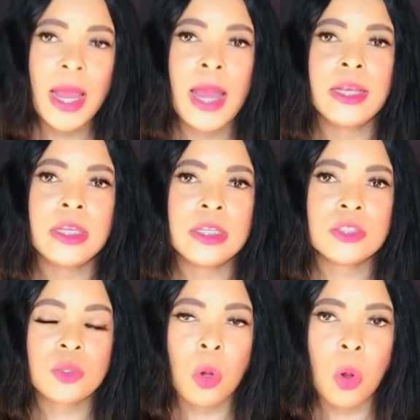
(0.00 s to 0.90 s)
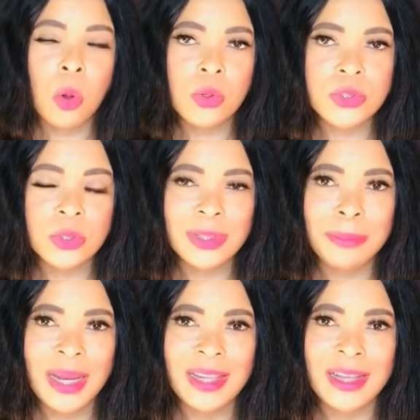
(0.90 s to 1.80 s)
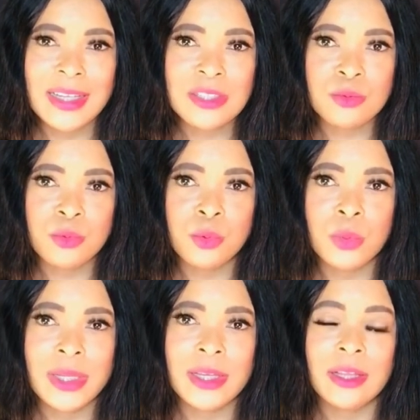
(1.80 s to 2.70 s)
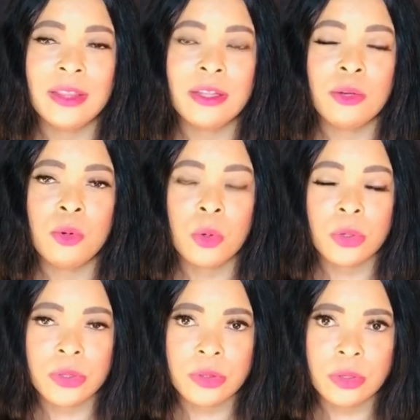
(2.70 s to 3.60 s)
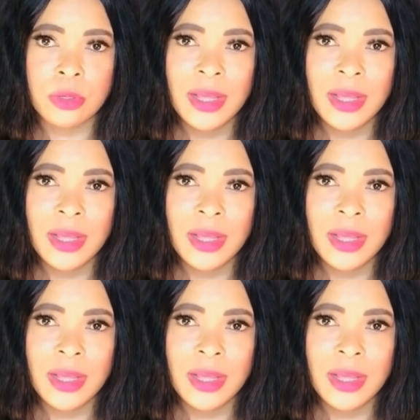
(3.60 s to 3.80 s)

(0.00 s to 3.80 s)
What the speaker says: And it is also the planet that is ruling the north,